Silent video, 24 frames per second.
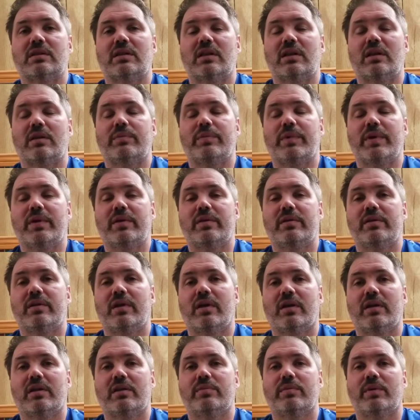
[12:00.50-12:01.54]
little bit,
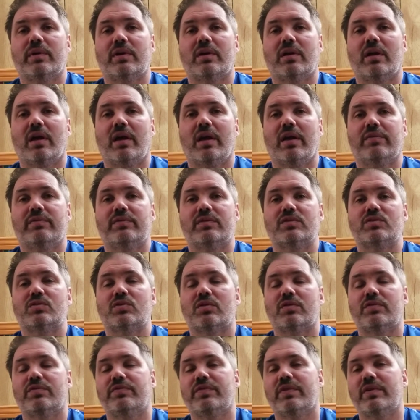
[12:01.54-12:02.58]
Tara and I have to sort
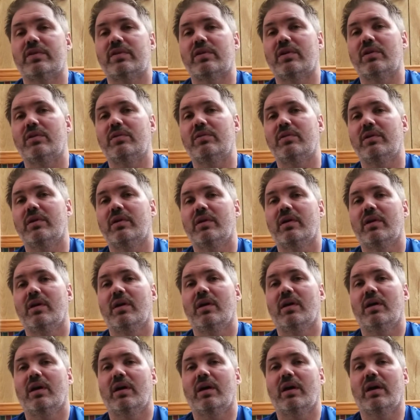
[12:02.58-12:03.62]
of figure out
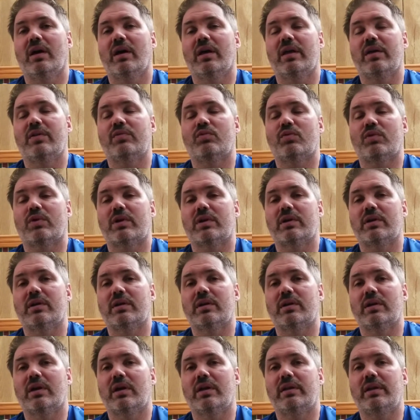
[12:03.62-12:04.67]
if we're going
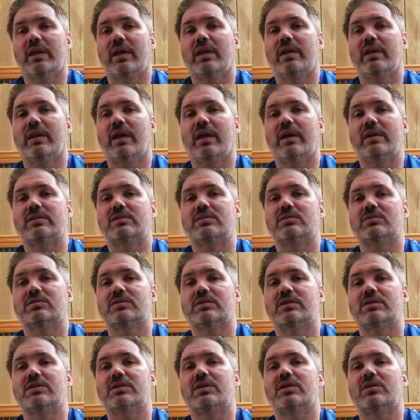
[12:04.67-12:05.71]
to attend nationals
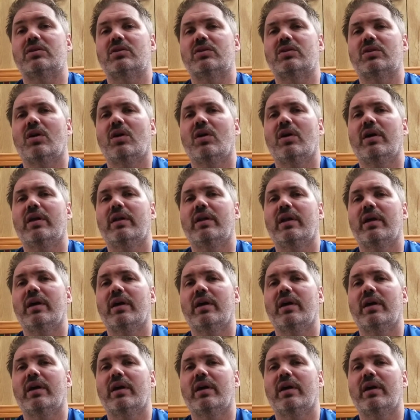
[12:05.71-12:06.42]
this year or not.